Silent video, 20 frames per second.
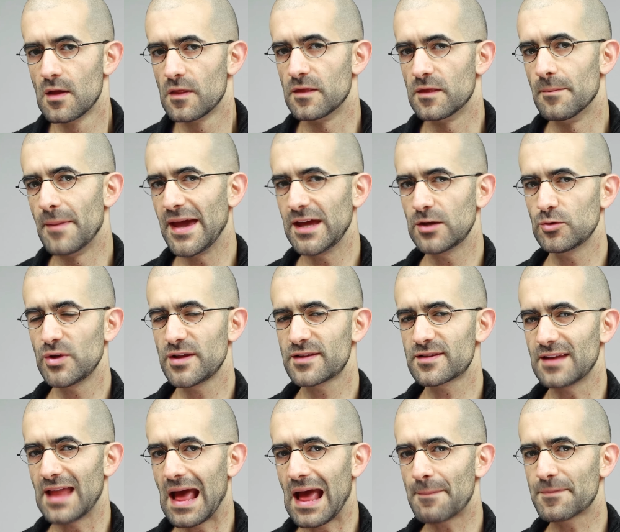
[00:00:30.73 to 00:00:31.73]
The main
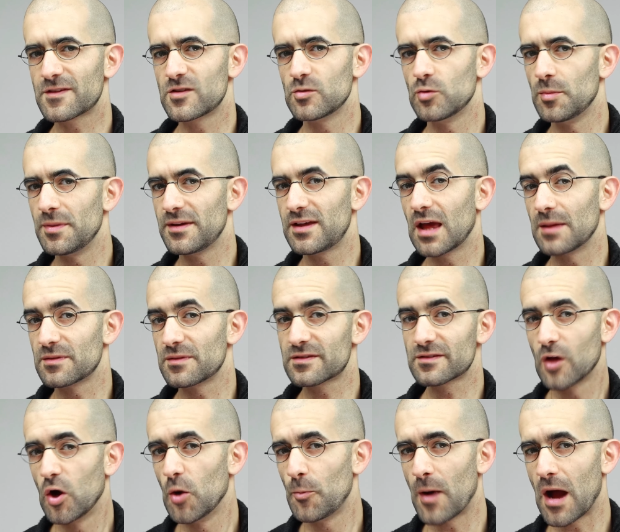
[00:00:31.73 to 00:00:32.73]
reason AppSumo became
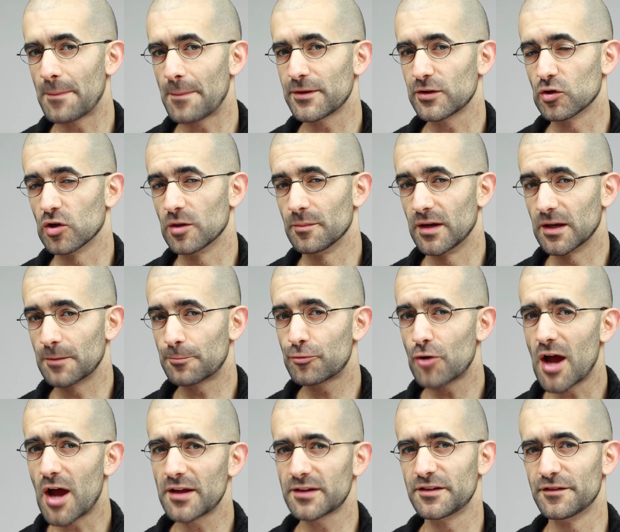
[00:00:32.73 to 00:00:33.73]
so popular among
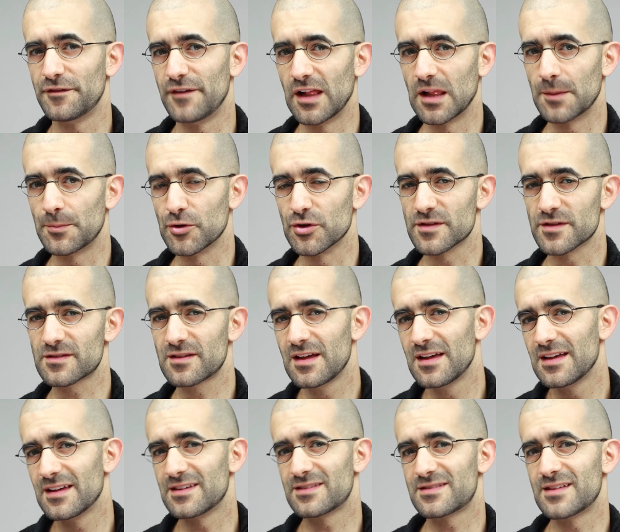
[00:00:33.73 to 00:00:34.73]
product developers
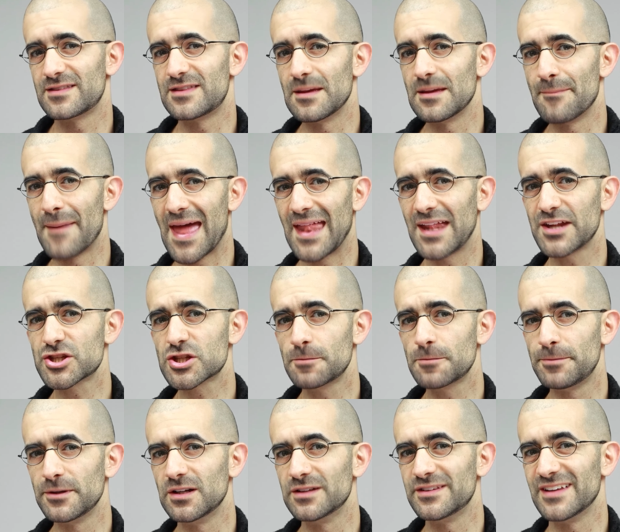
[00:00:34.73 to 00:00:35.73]
is that they managed to
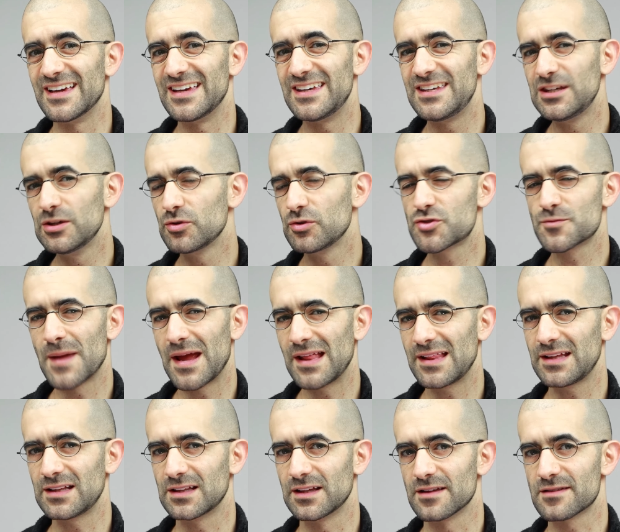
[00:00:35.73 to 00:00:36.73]
build a huge
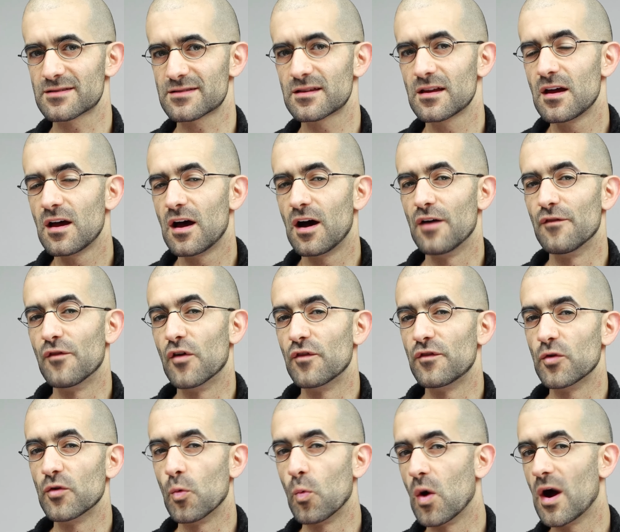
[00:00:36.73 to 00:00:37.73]
mailing list of
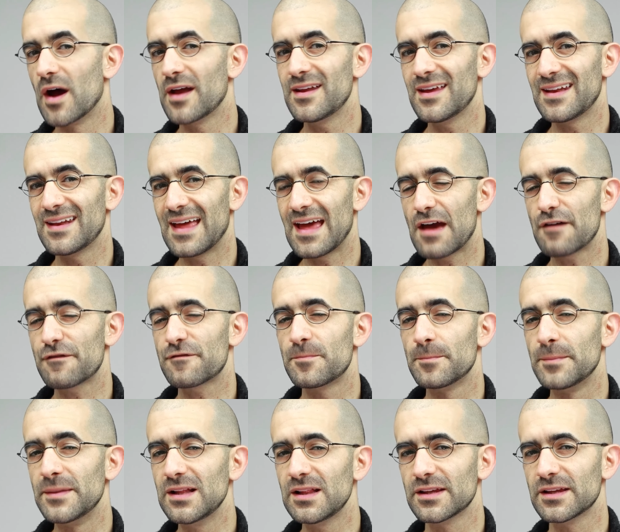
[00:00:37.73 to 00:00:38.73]
over 1.5
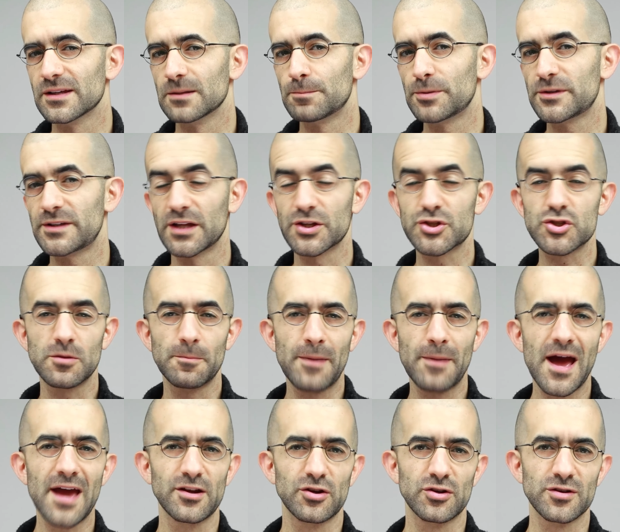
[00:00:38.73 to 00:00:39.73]
million potential
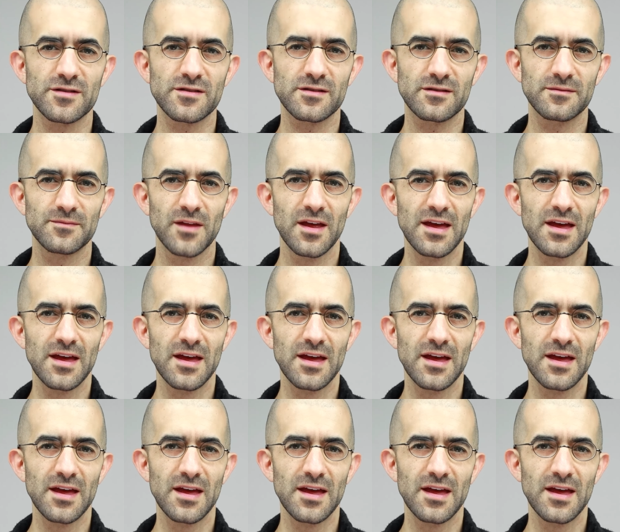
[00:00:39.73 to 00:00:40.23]
buyers.